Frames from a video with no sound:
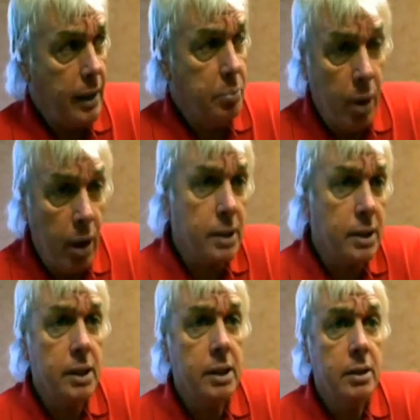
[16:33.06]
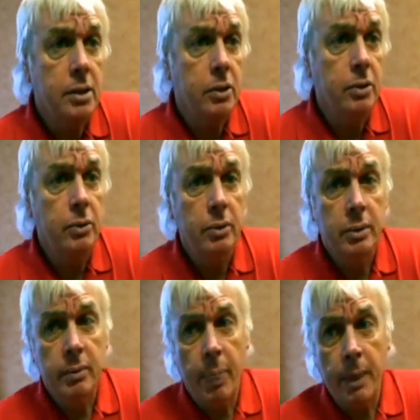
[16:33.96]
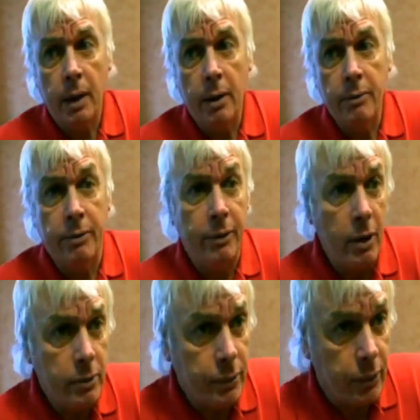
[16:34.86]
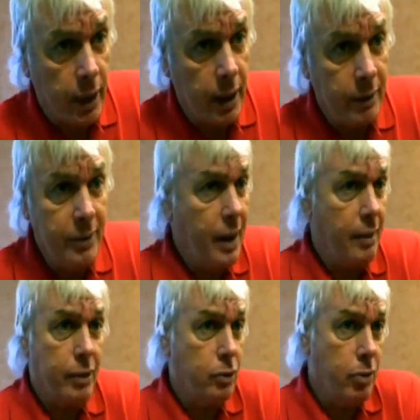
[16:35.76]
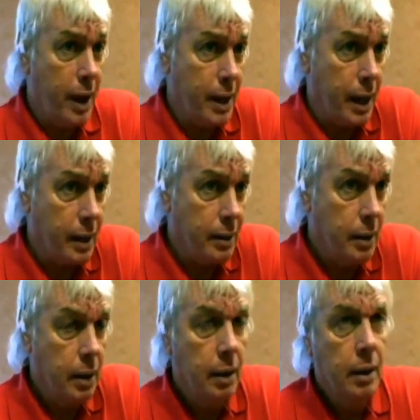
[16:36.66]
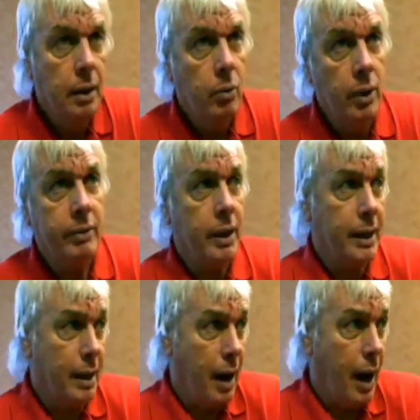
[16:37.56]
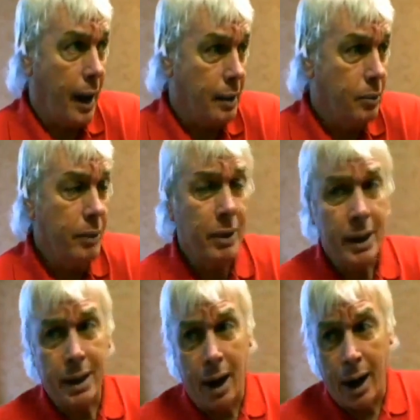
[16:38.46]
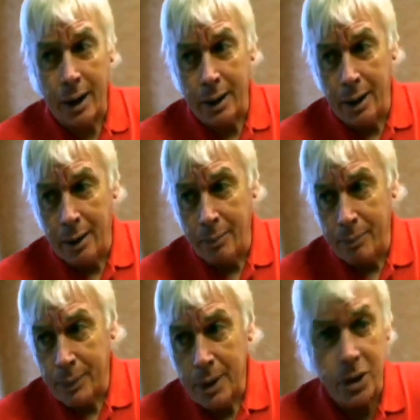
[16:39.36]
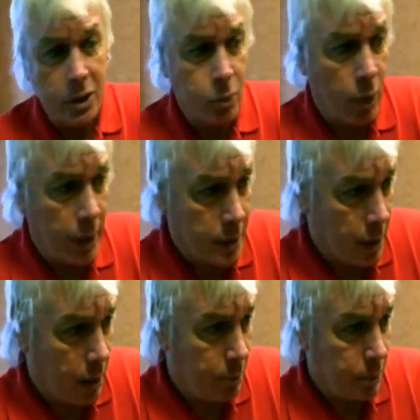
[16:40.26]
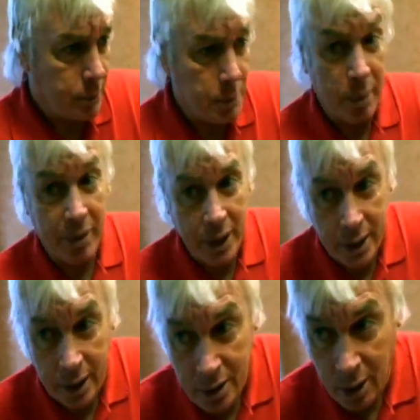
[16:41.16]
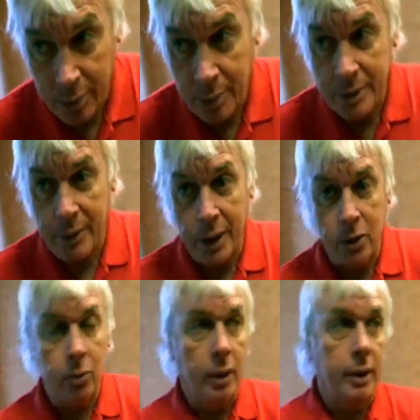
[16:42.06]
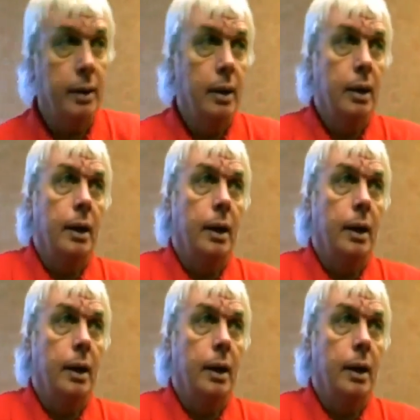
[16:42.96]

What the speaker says: And the politicians who vote for it have never read it. We've got a guy in, this is just one example, it's a pathetic example, but it's a very good one,